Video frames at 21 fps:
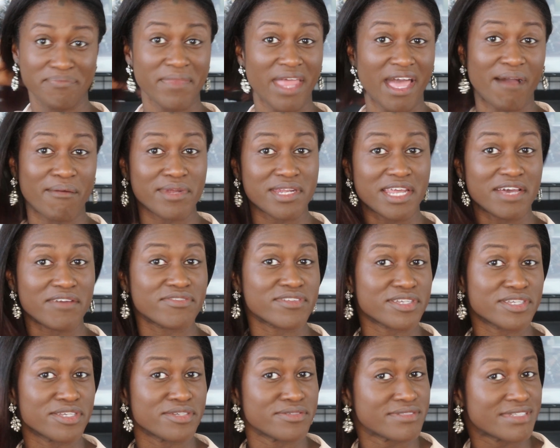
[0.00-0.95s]
I would
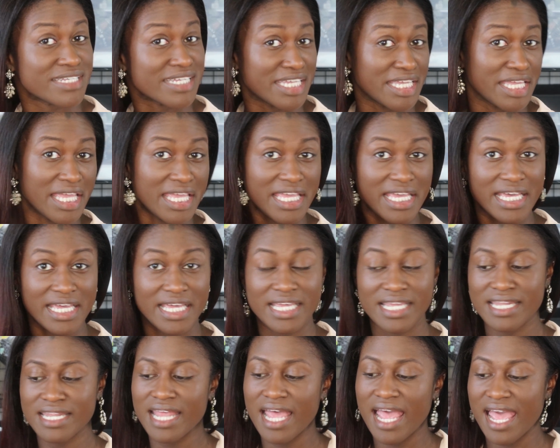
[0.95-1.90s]
definitely use it
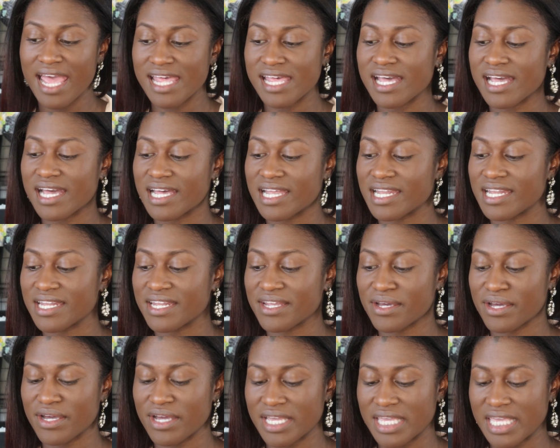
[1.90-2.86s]
again and
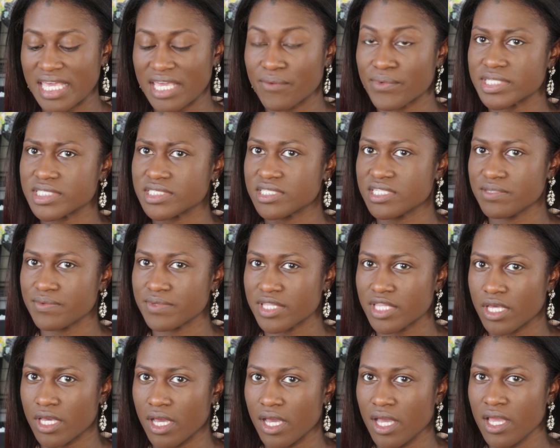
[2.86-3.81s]
can't wait to see what
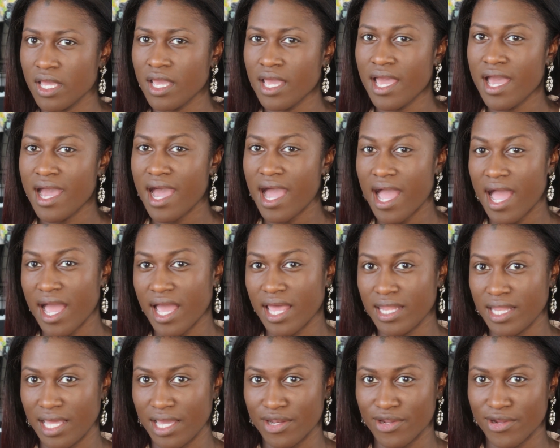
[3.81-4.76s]
the
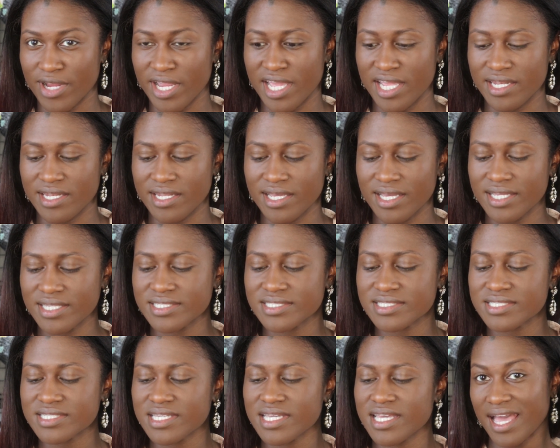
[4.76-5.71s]
highlighter head
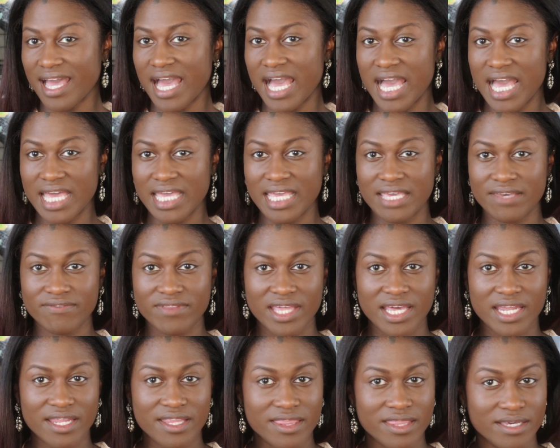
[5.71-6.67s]
does. I give
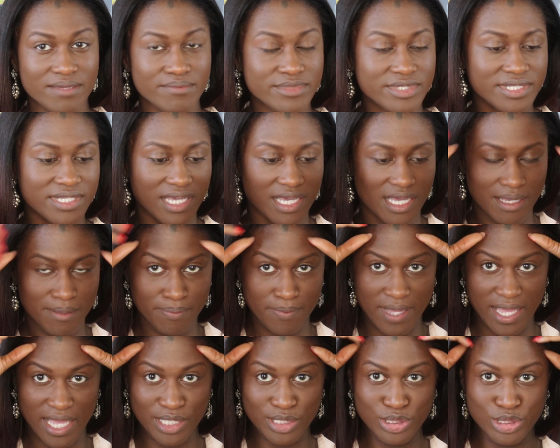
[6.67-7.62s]
that a thumbs up.
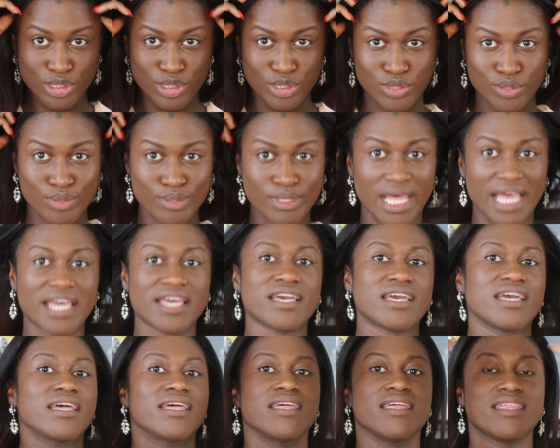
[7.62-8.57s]
I do
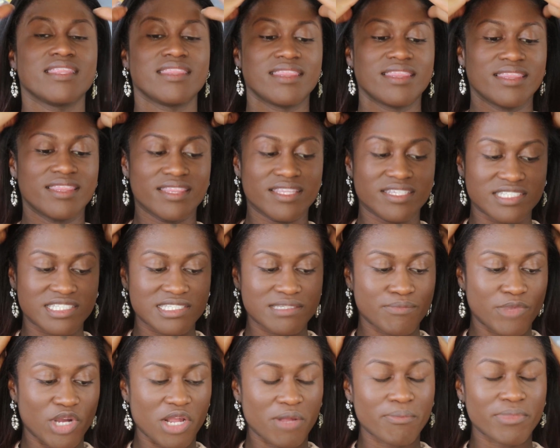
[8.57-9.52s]
like the
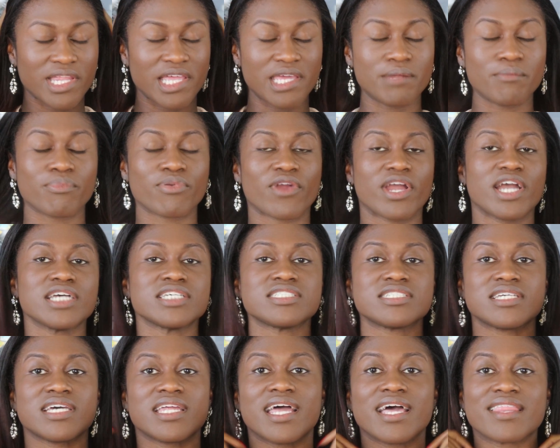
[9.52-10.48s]
Smart Blend
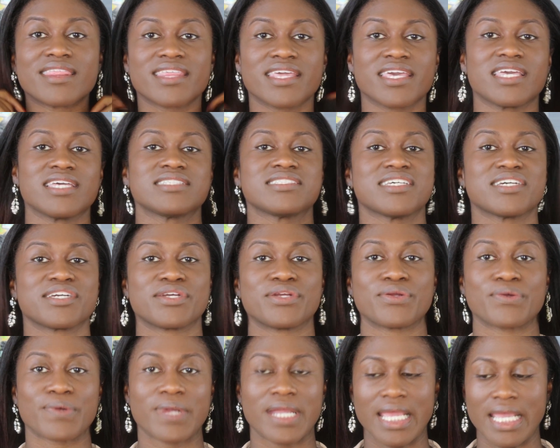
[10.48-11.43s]
brush and I think it's a
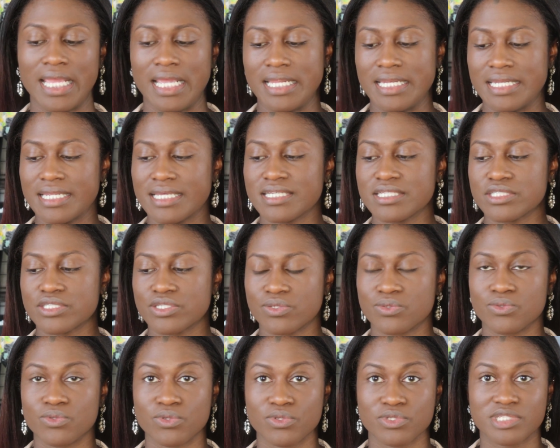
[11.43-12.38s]
great
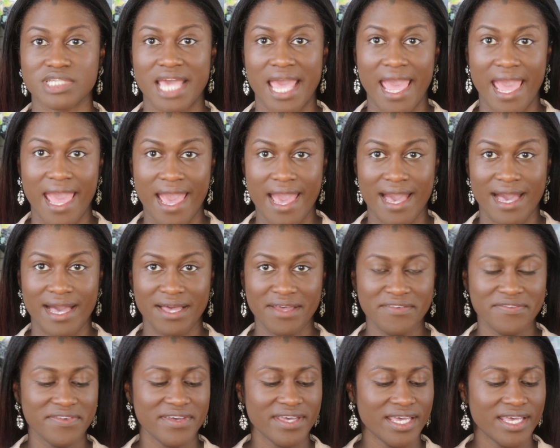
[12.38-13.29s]
tool to have.